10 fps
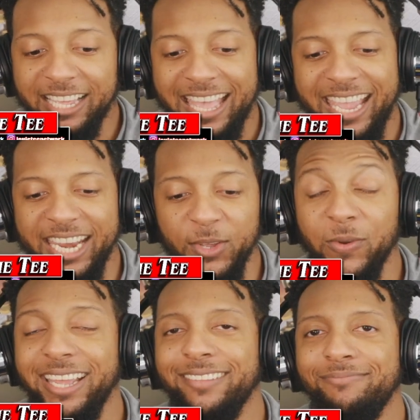
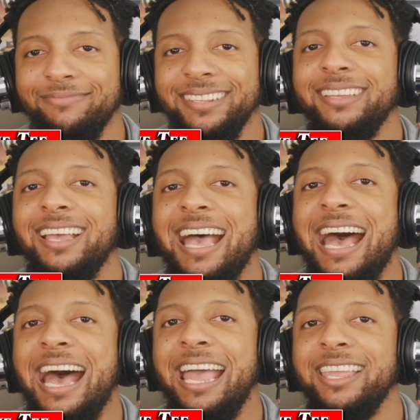anyway,
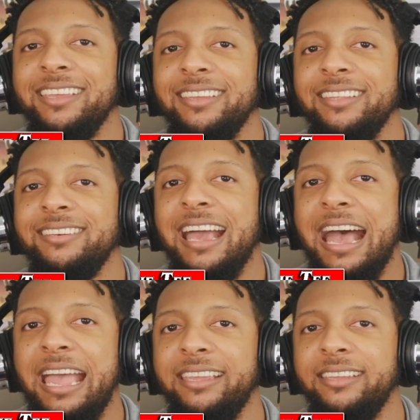I
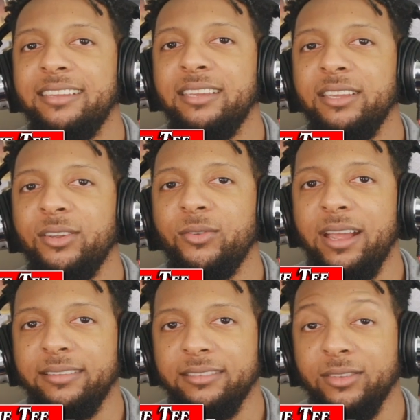
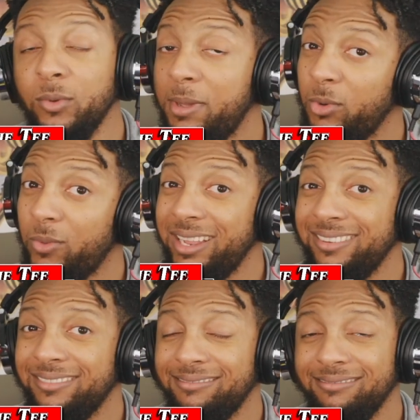digress. Remember when
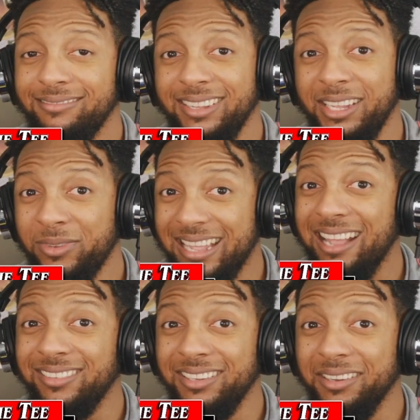he was
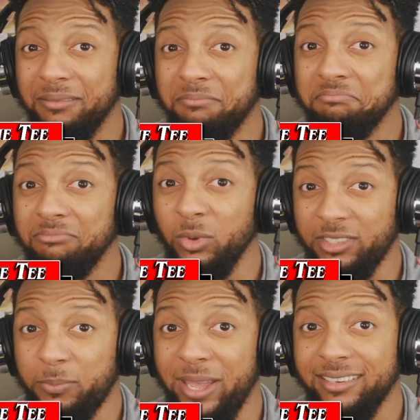actually a
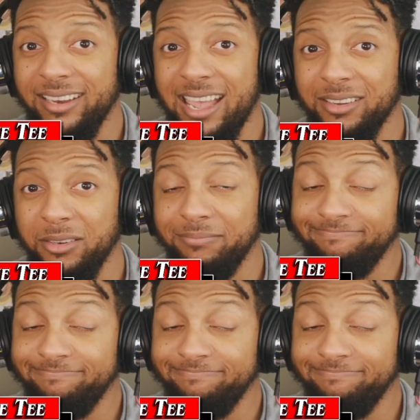respected actor?